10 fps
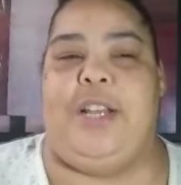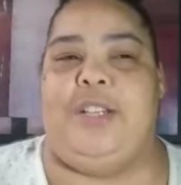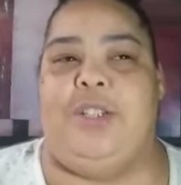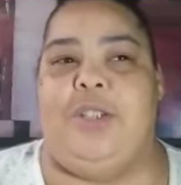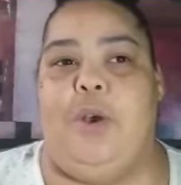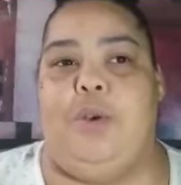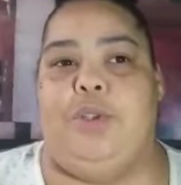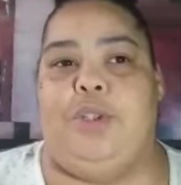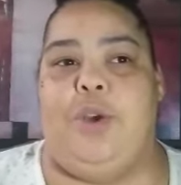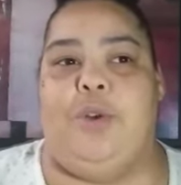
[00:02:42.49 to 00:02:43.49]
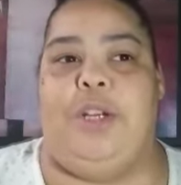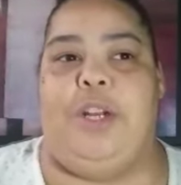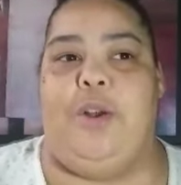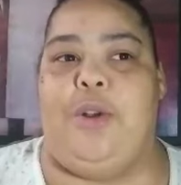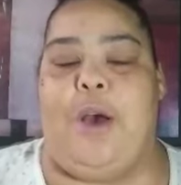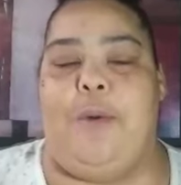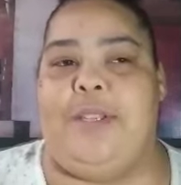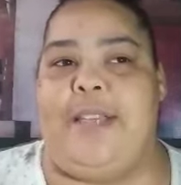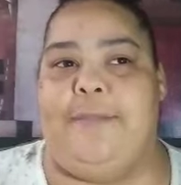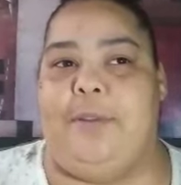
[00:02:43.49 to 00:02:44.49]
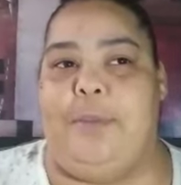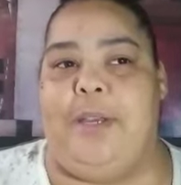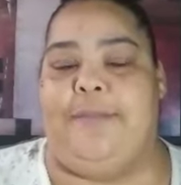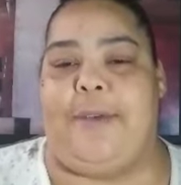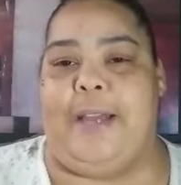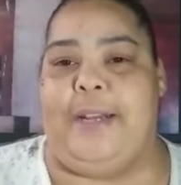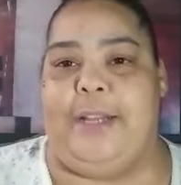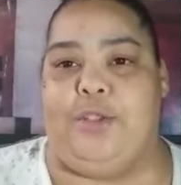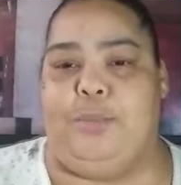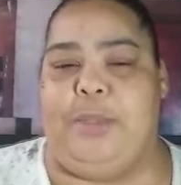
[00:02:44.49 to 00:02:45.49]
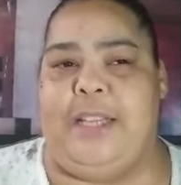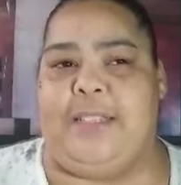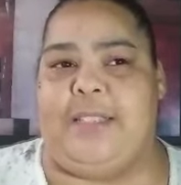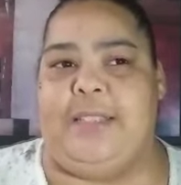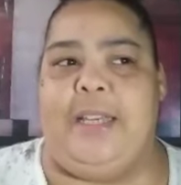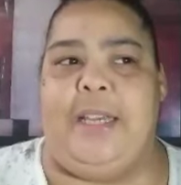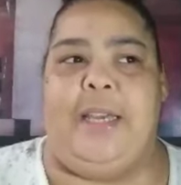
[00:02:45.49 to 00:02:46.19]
And that just goes to show that it don't always have to be a financial blessing.